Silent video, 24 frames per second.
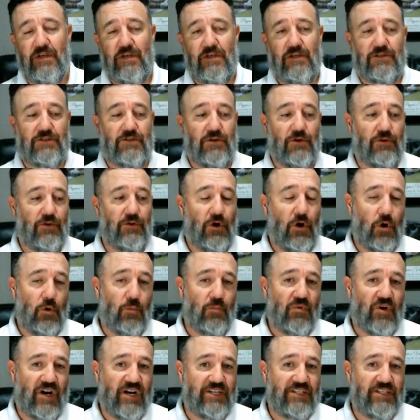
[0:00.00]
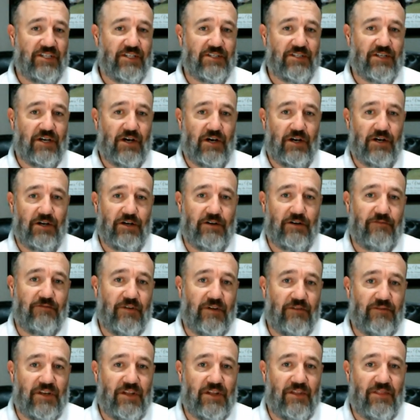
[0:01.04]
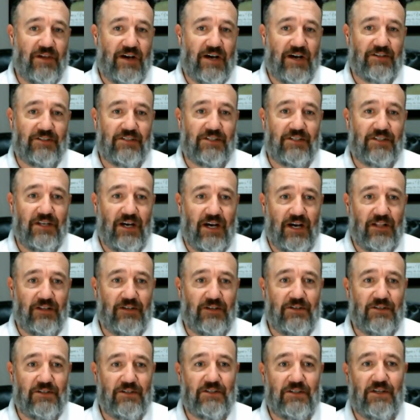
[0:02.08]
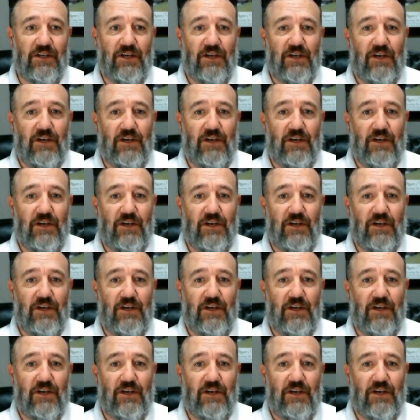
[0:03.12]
So the home price is $150,000.